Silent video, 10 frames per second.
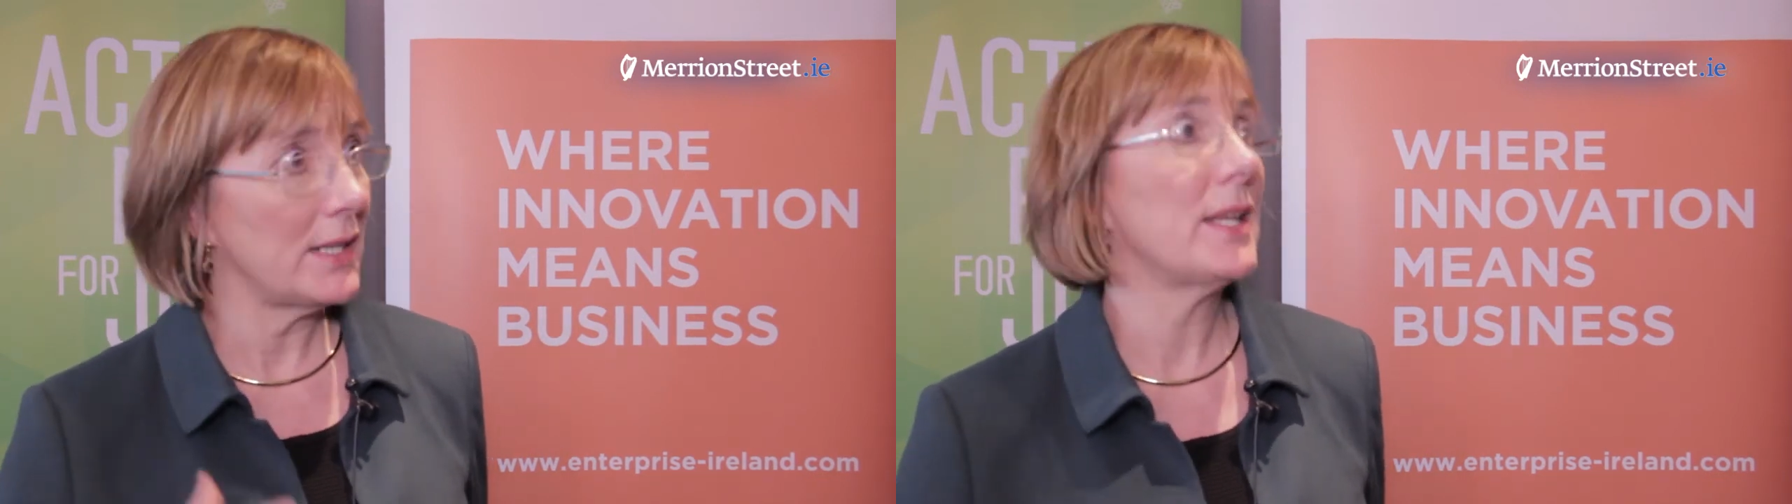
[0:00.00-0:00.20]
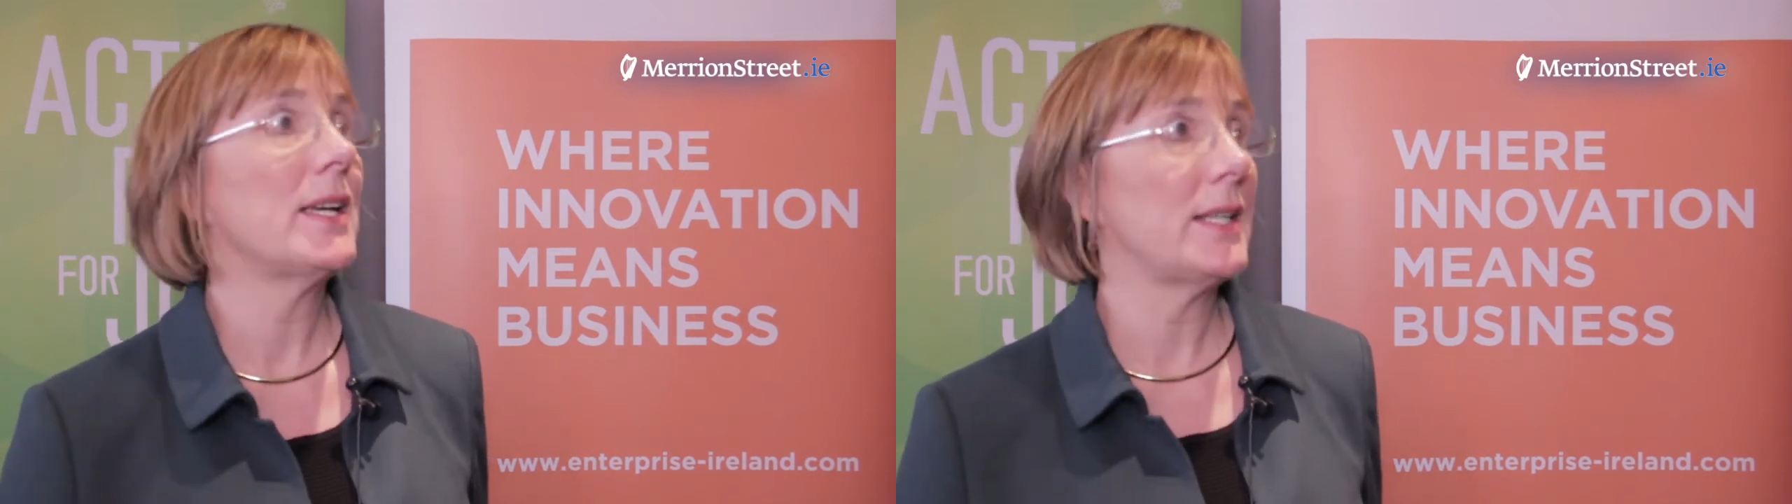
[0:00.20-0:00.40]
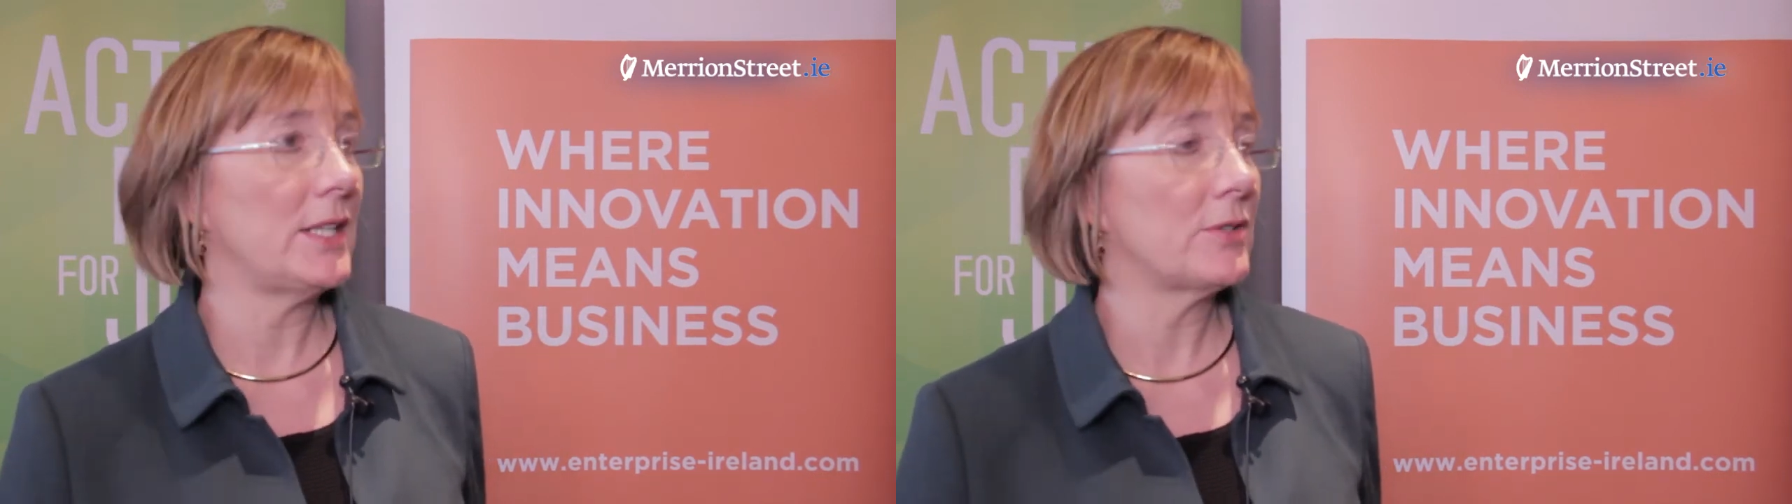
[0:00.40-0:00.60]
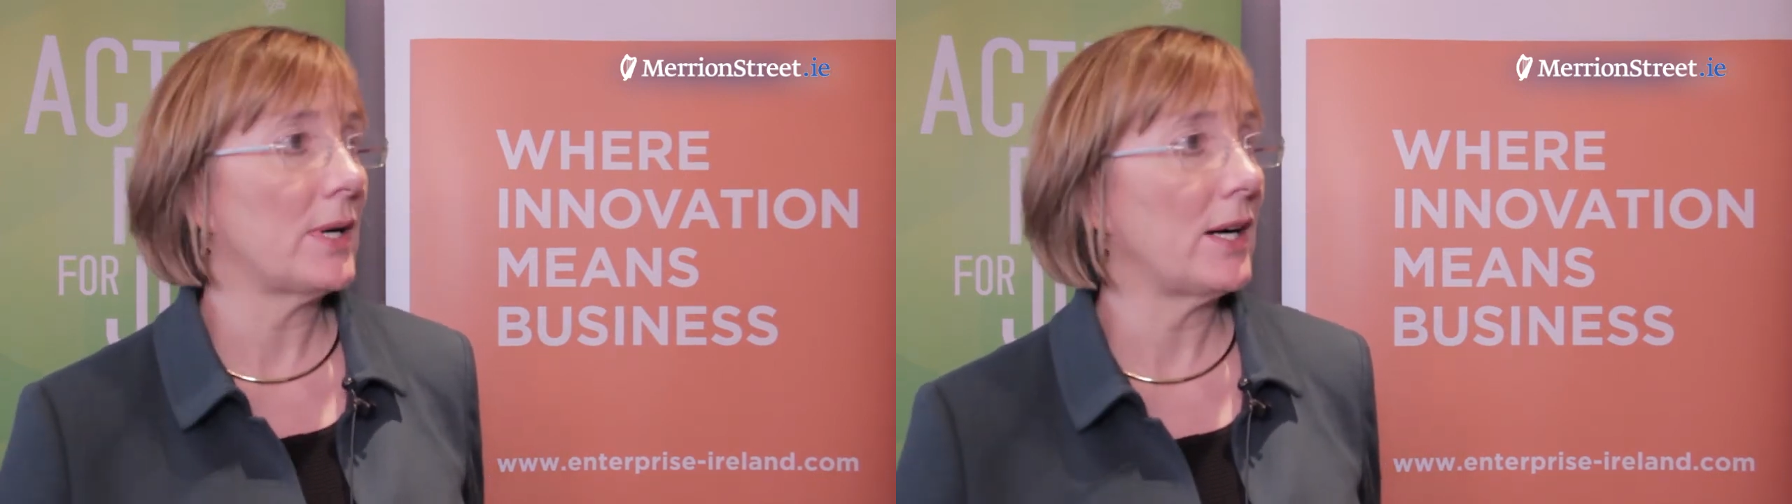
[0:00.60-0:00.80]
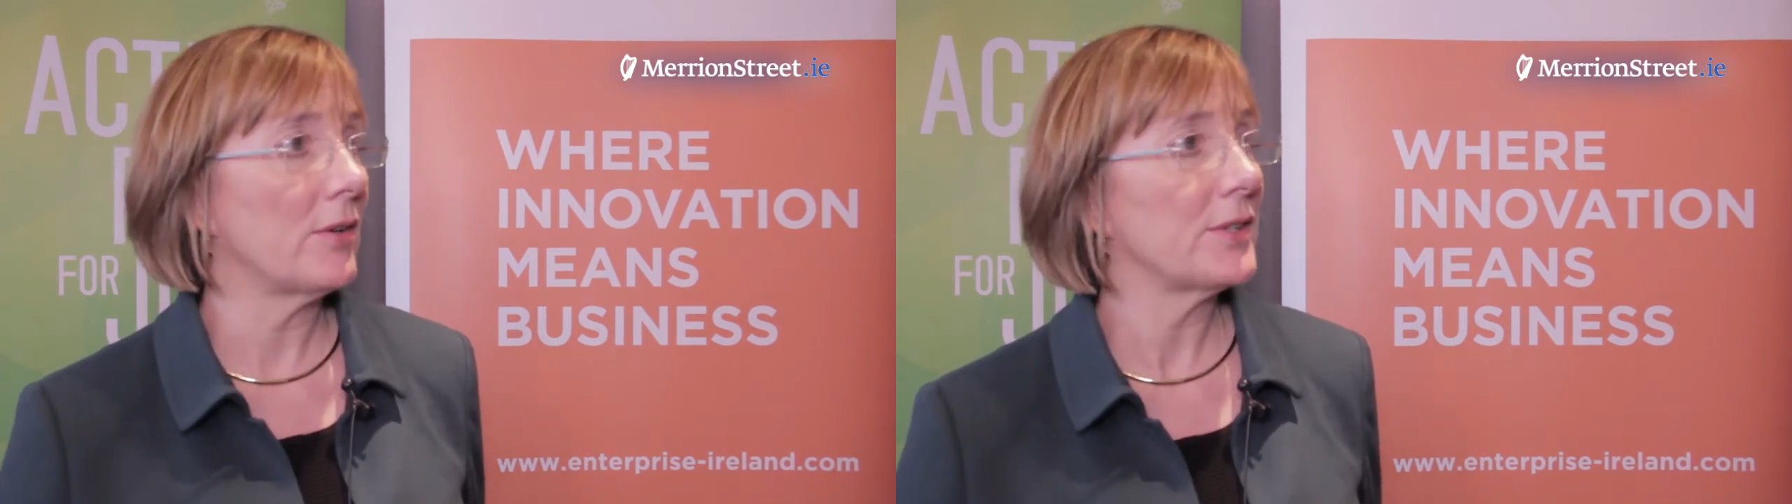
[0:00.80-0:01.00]
into
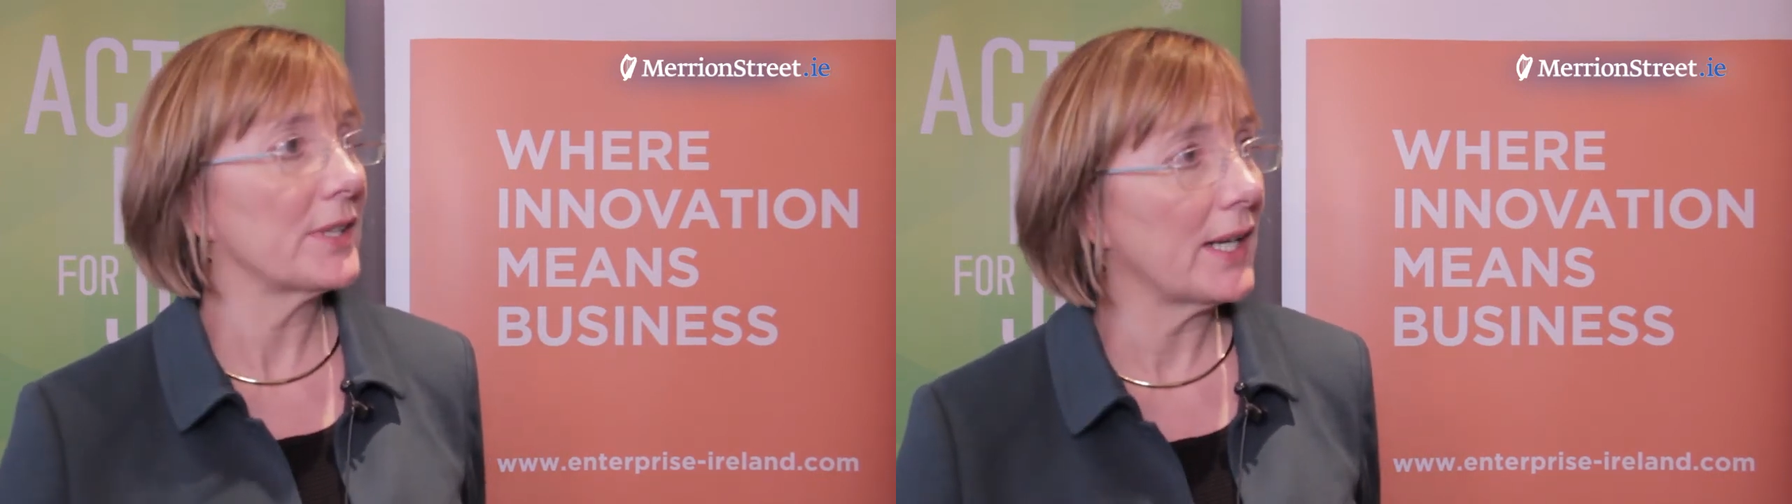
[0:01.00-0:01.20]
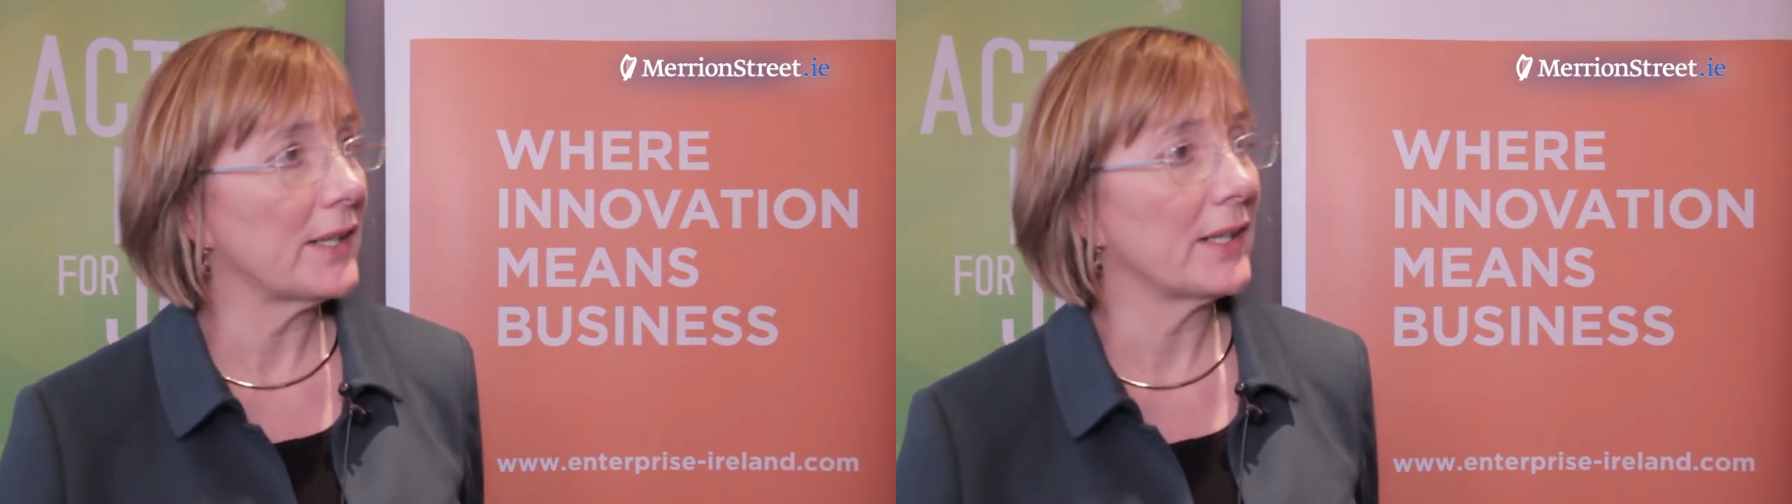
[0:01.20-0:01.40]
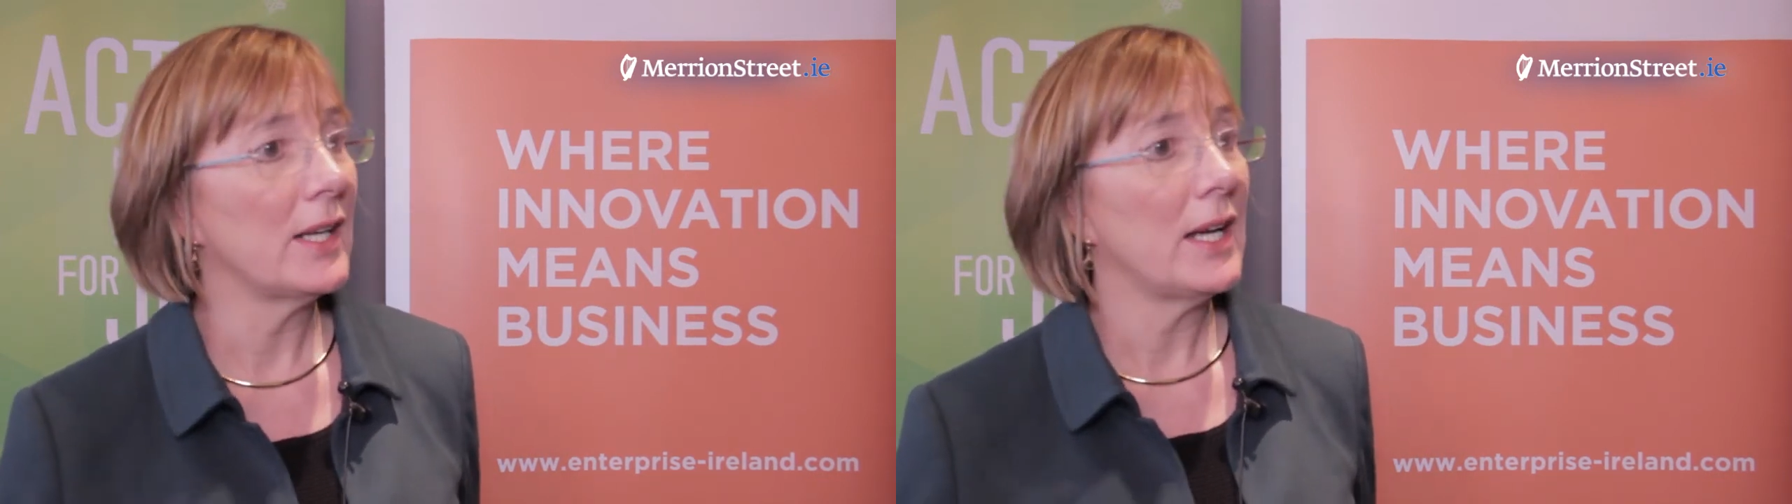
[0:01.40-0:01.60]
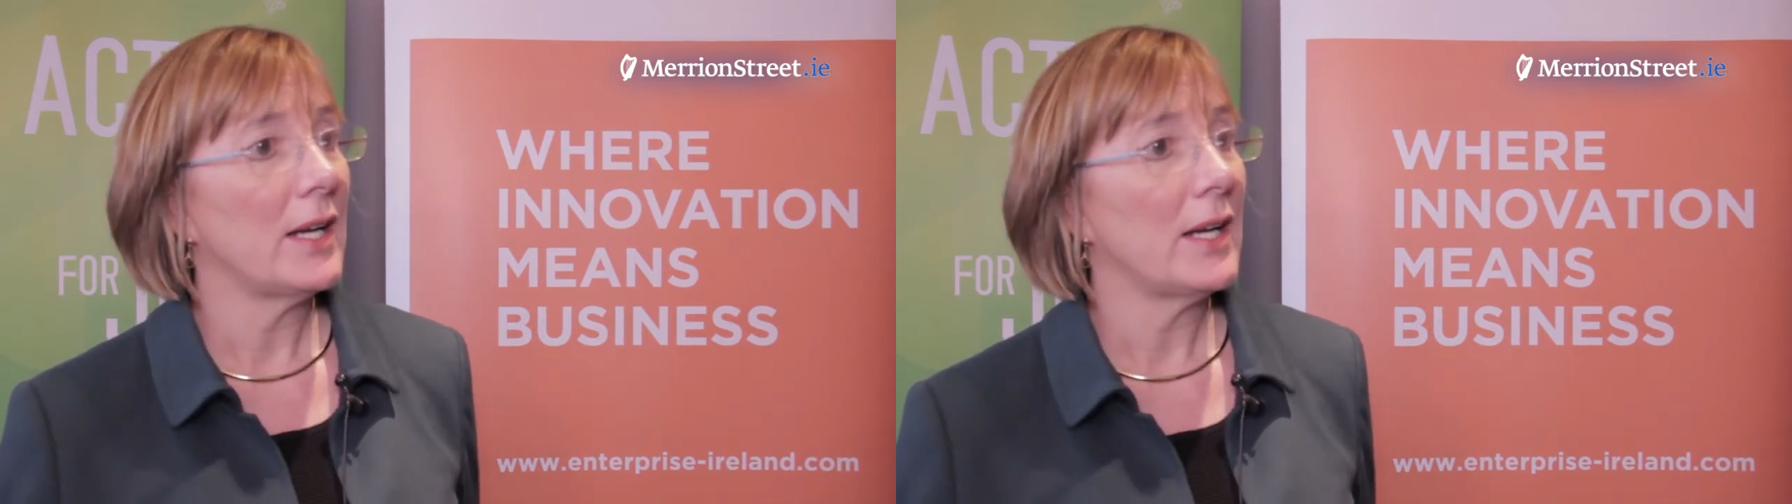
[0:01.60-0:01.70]
Ireland and getting,